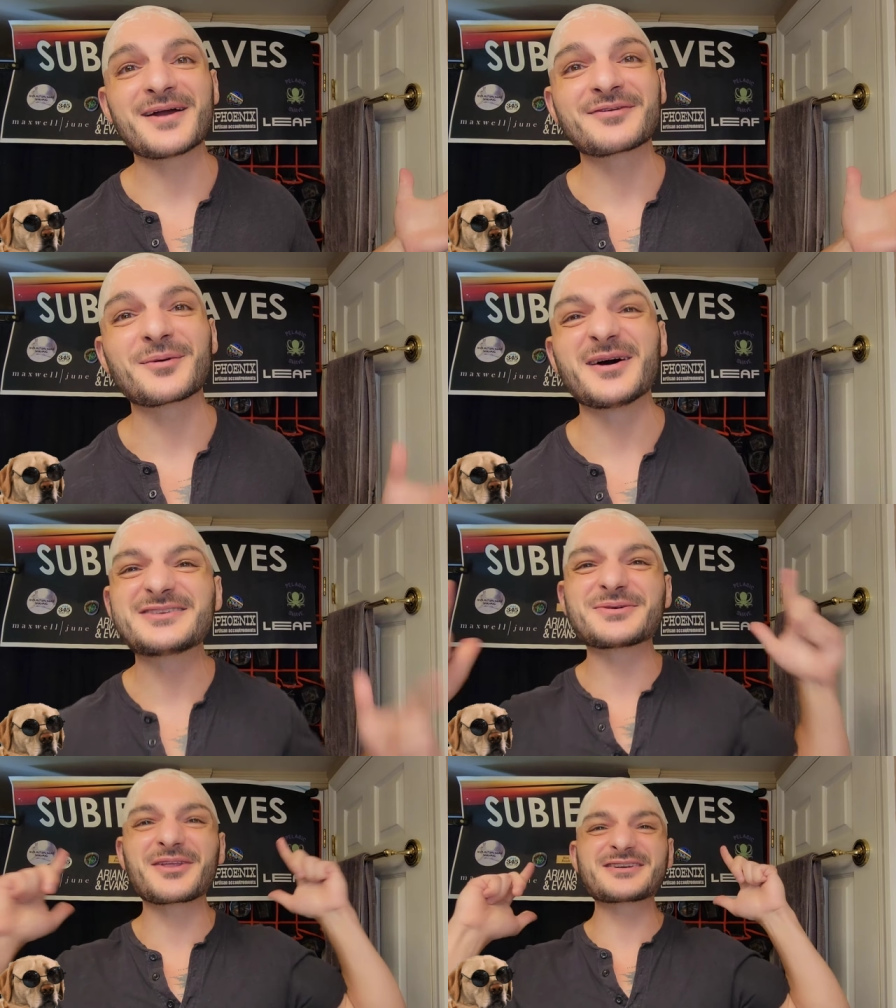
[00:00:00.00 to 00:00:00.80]
everyone
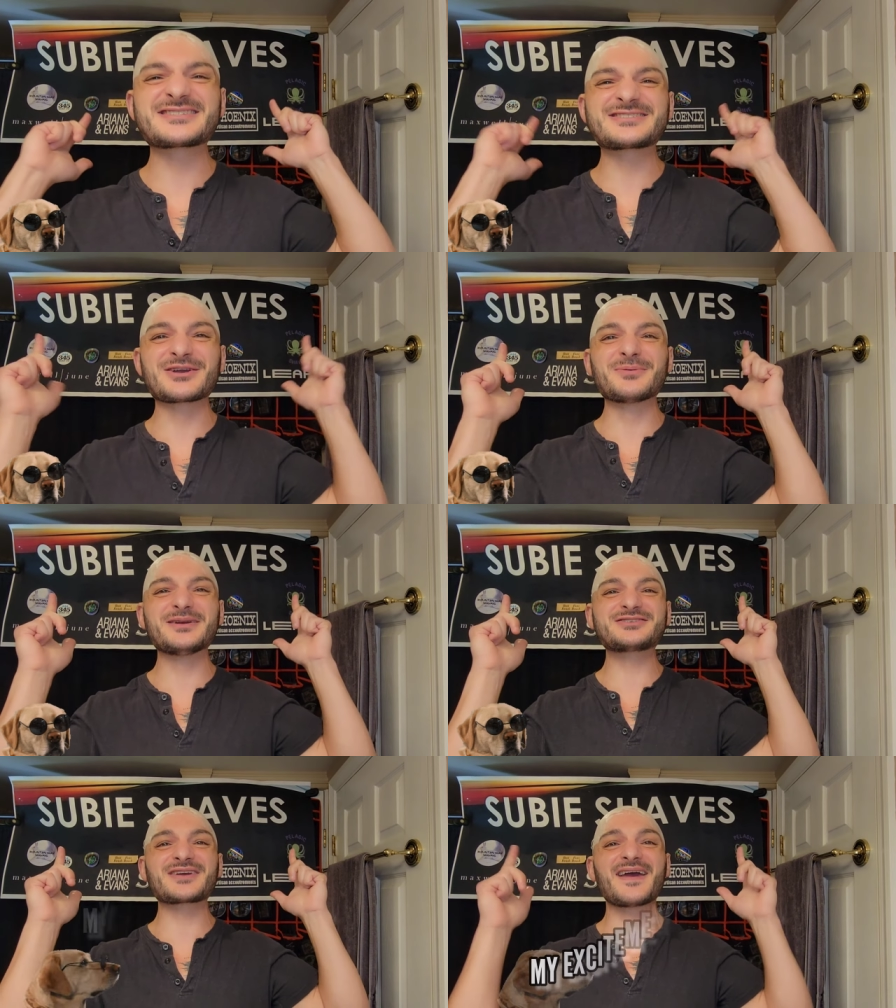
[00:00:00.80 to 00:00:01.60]
to another
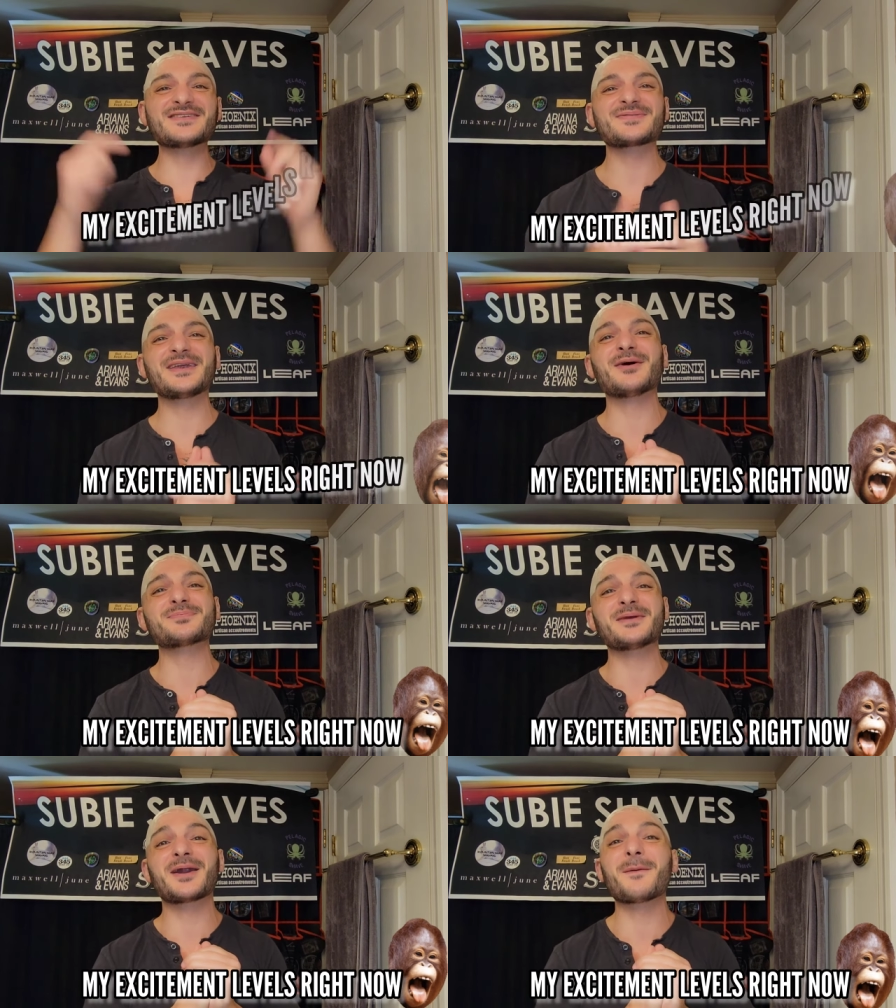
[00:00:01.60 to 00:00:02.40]
Subie Shaves video
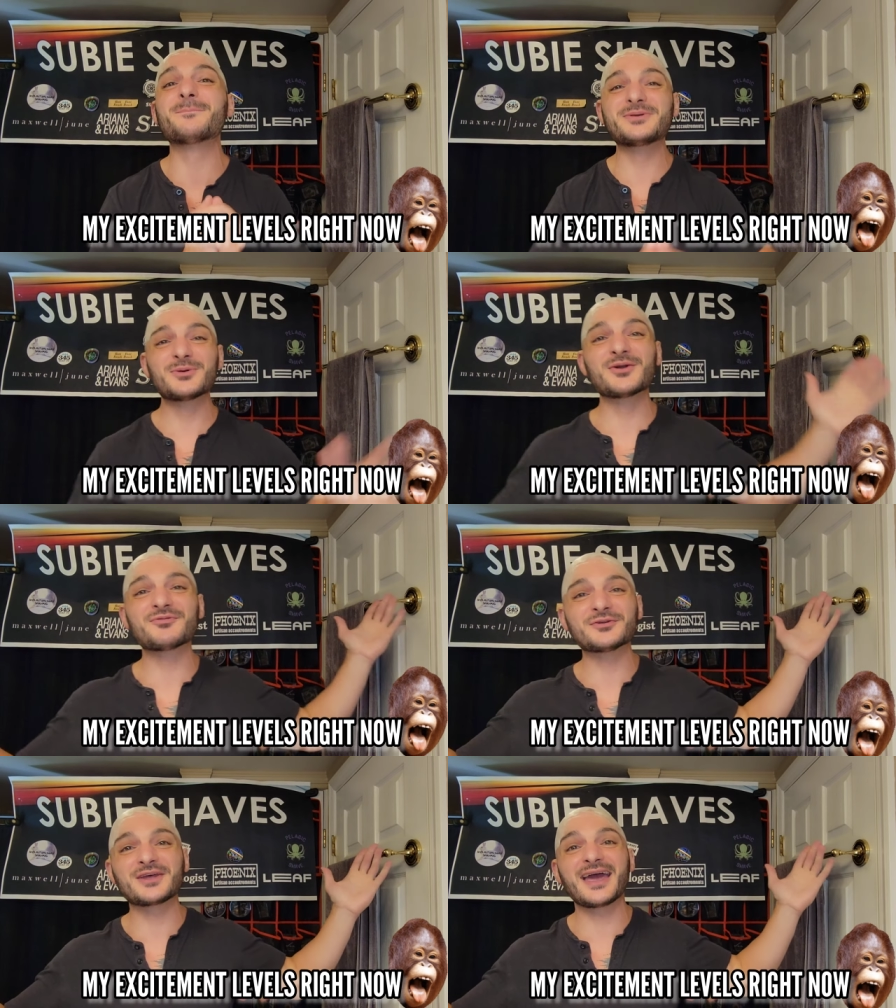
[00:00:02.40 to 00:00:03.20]
with me on a
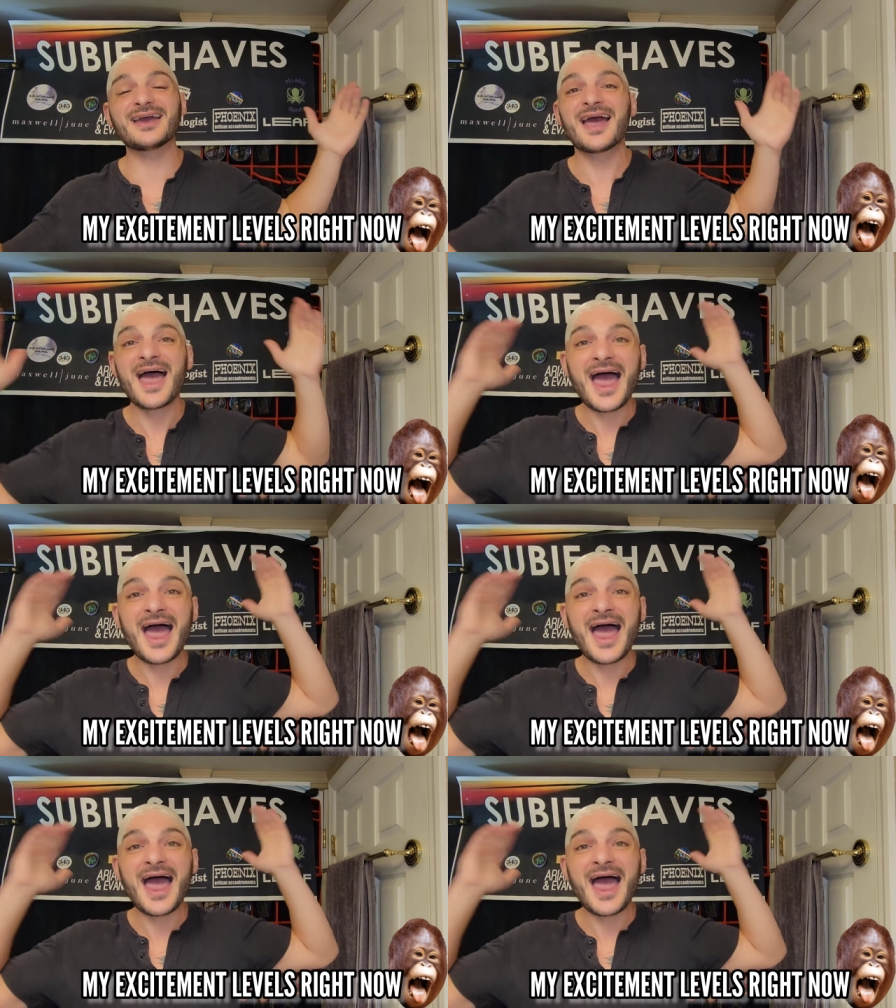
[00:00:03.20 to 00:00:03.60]
beautiful day.